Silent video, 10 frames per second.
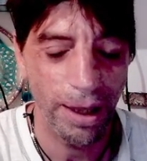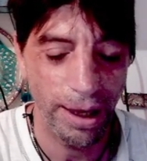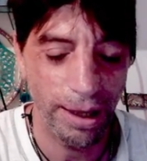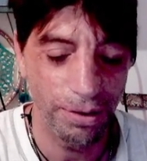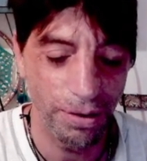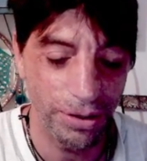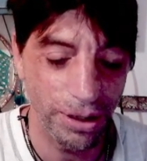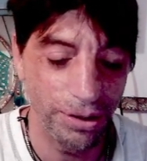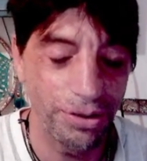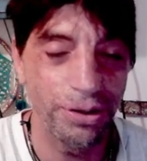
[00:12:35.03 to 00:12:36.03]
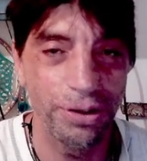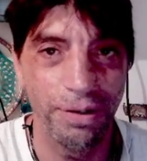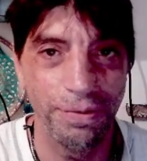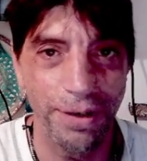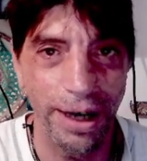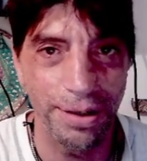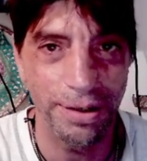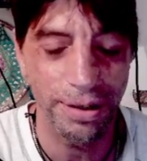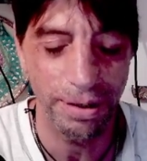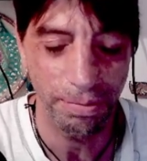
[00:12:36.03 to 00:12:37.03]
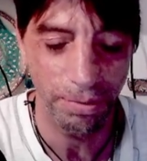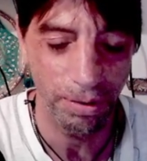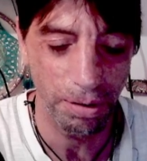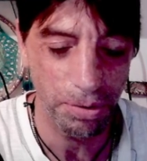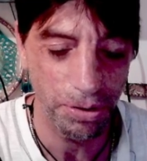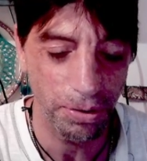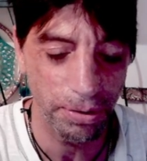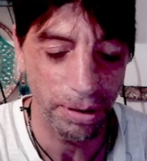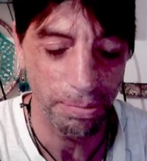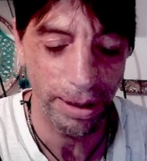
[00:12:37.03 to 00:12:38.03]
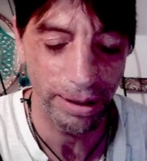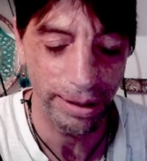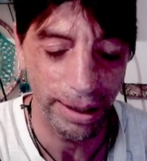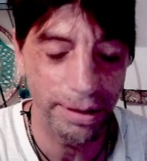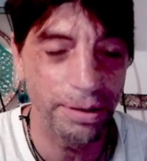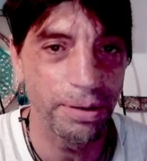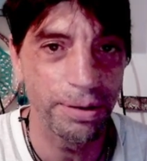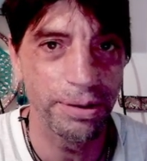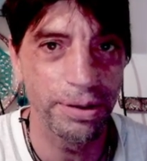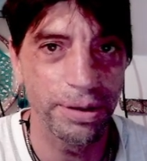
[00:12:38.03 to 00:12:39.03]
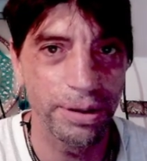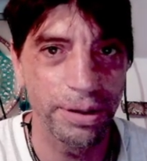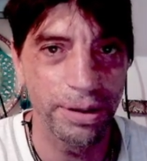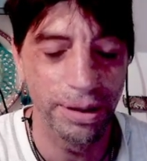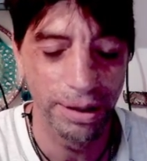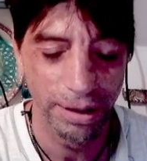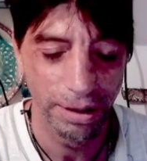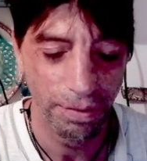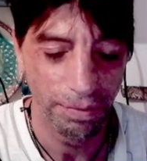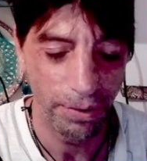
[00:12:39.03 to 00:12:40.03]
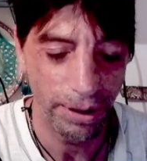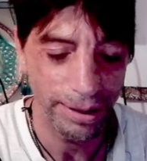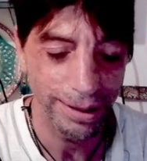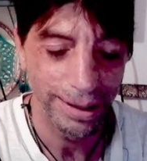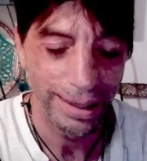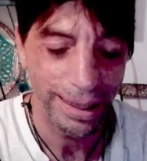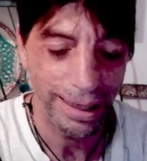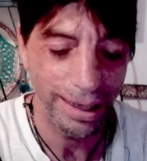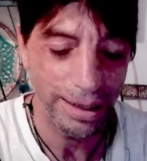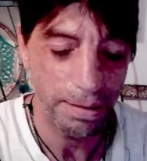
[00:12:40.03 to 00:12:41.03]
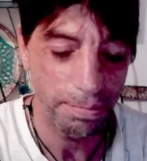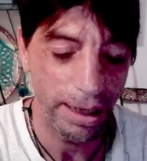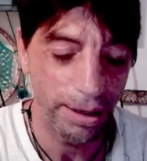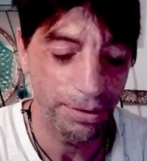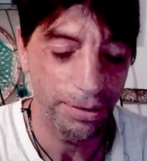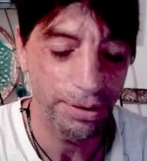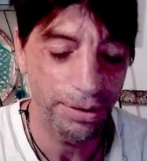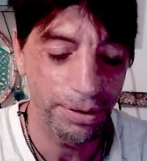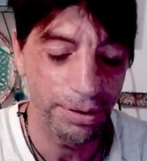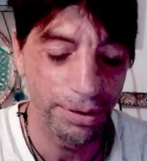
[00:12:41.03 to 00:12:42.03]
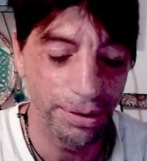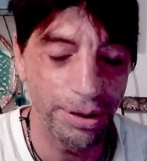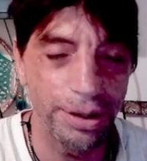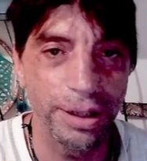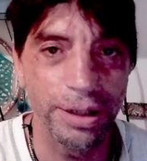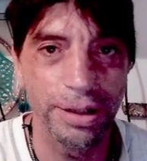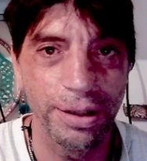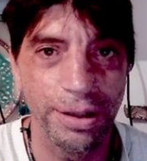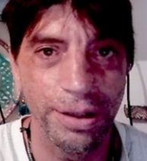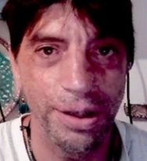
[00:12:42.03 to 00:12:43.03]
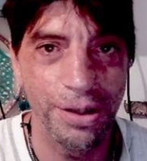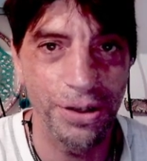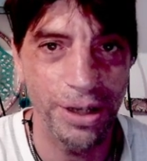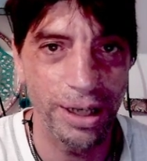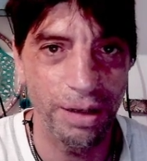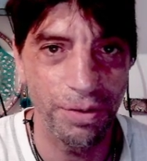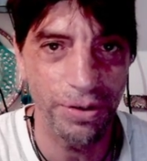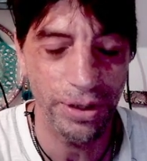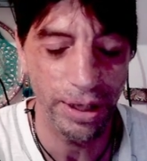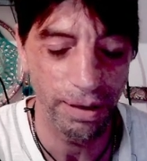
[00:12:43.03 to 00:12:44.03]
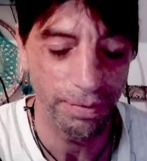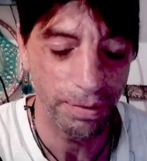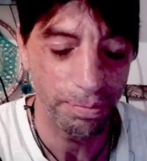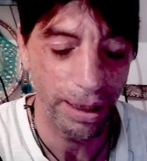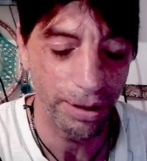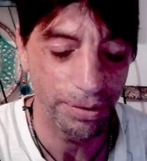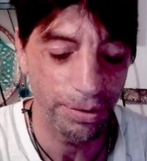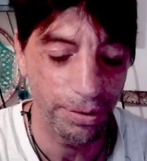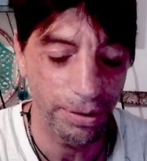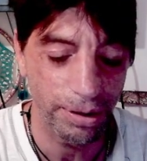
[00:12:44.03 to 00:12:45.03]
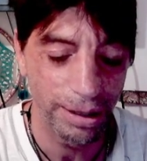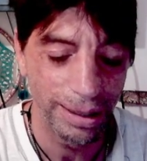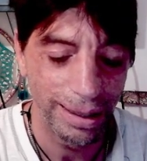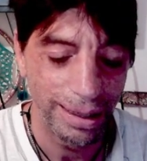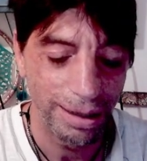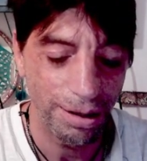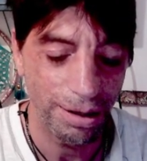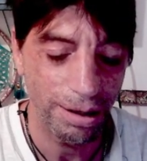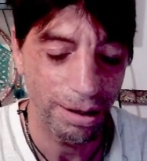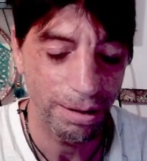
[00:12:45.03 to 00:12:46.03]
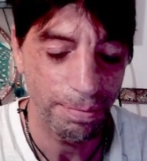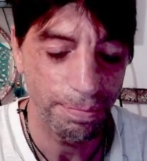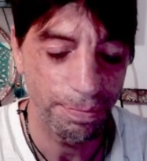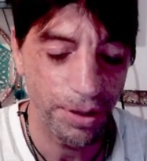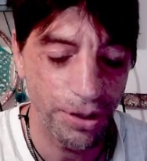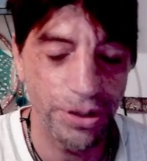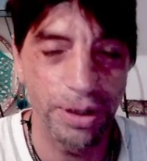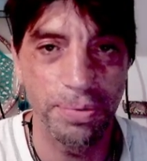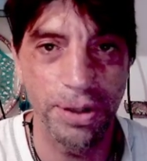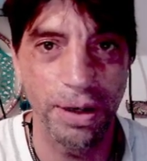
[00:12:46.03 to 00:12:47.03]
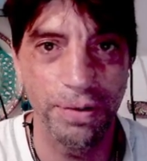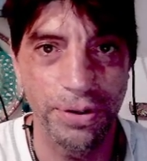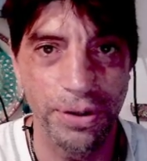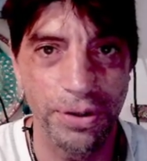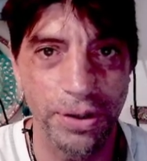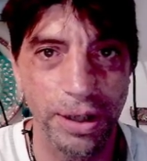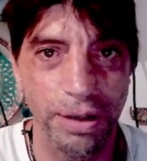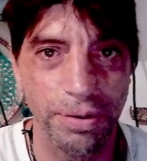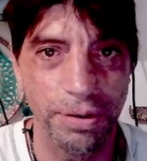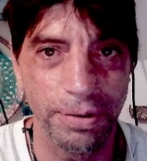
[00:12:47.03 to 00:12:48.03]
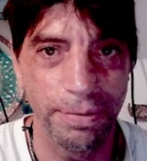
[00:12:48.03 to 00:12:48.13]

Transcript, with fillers: And those internal fights I'm going to be talking about later on uh, for it. It is about uh, learning inside of yourself about your um, subcells inside of you